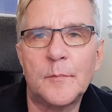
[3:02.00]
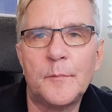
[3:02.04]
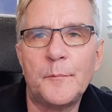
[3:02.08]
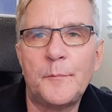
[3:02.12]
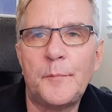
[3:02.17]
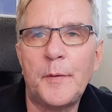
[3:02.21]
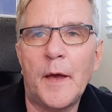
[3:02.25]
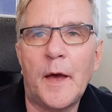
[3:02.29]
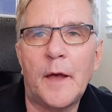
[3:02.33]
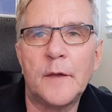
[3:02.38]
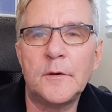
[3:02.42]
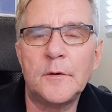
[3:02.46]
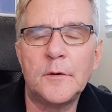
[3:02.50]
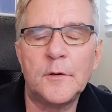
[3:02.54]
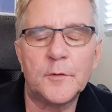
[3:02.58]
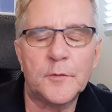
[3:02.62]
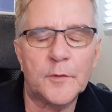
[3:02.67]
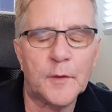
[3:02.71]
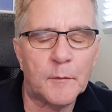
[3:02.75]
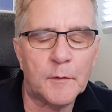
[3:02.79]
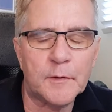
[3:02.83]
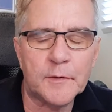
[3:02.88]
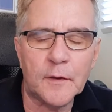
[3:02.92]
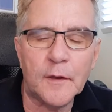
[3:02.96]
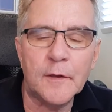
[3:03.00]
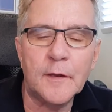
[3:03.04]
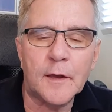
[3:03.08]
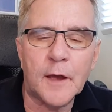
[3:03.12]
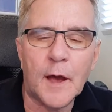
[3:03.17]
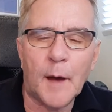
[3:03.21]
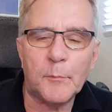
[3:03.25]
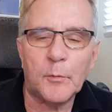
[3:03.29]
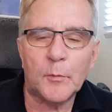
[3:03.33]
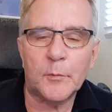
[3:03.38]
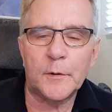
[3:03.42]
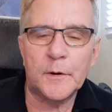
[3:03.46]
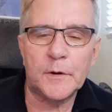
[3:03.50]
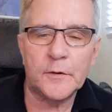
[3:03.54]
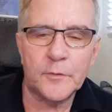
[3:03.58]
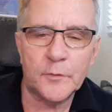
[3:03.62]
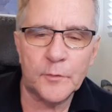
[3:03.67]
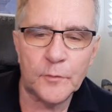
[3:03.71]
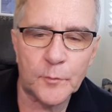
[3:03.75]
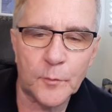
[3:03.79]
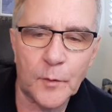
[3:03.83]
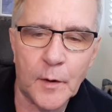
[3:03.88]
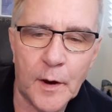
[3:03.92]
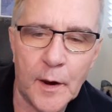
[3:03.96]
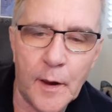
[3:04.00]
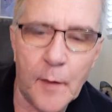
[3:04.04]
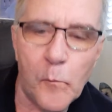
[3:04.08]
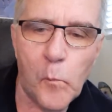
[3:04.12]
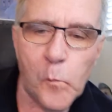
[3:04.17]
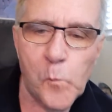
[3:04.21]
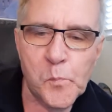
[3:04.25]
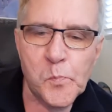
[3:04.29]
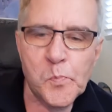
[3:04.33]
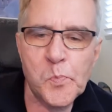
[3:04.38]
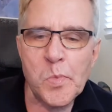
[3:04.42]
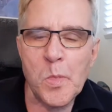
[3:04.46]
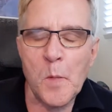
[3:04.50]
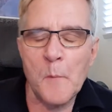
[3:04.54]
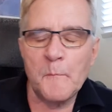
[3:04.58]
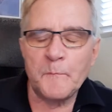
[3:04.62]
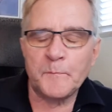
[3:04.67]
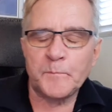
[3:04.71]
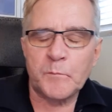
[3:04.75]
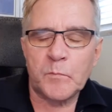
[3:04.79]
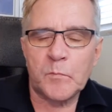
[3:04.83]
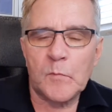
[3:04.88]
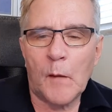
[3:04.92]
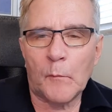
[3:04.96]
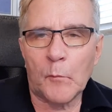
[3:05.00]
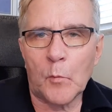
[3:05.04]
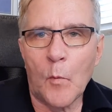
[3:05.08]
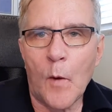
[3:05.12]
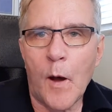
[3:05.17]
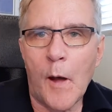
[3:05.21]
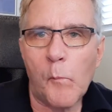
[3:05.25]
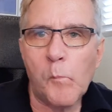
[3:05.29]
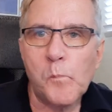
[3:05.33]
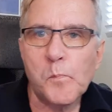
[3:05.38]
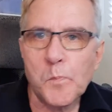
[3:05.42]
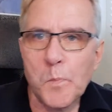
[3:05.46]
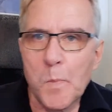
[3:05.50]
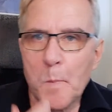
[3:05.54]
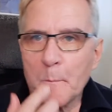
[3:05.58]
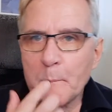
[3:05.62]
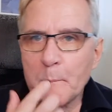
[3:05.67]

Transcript: bad news. And I'm going to tell you a couple reasons why. Number one,